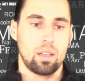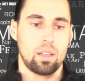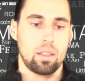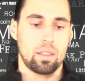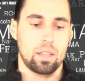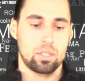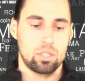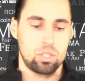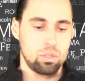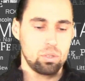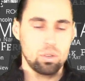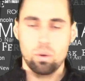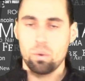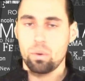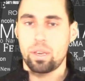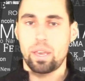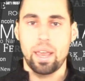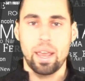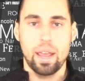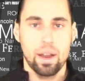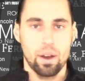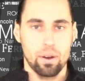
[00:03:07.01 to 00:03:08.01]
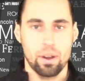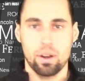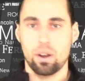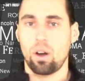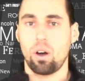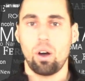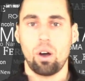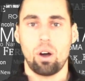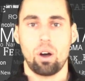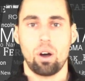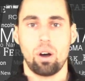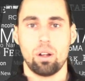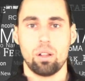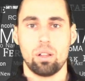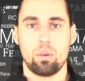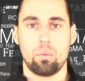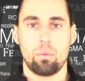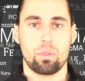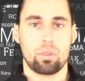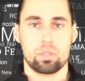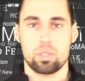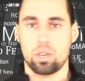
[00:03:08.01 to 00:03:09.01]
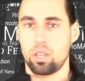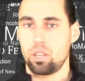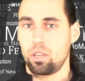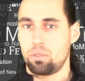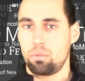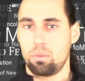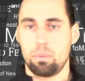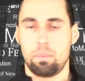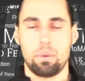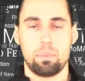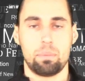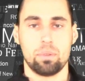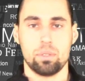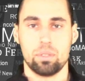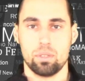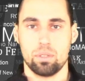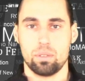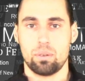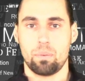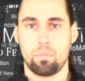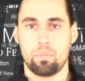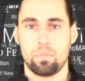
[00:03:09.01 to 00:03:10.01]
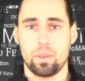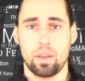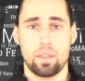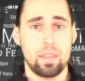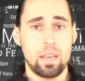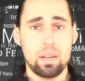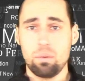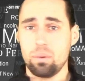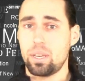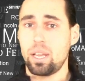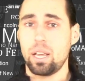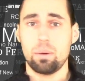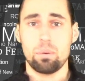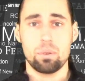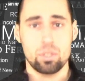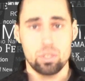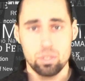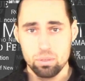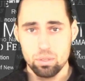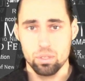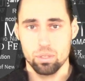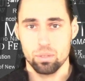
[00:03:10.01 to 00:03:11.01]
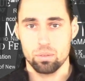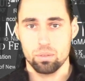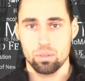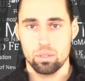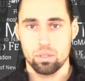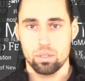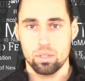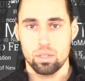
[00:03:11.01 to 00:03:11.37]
that you don't care at all what those other 3 people do. And they don't care what you do.